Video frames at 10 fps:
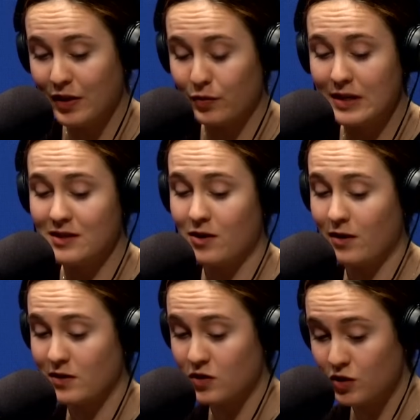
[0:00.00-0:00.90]

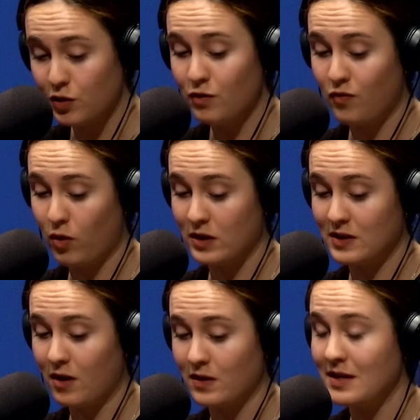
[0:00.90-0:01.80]
3-stars, 2
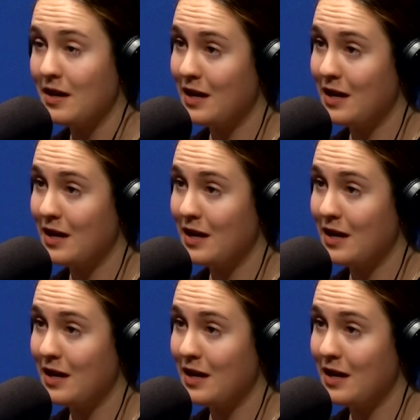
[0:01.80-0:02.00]
4-stars,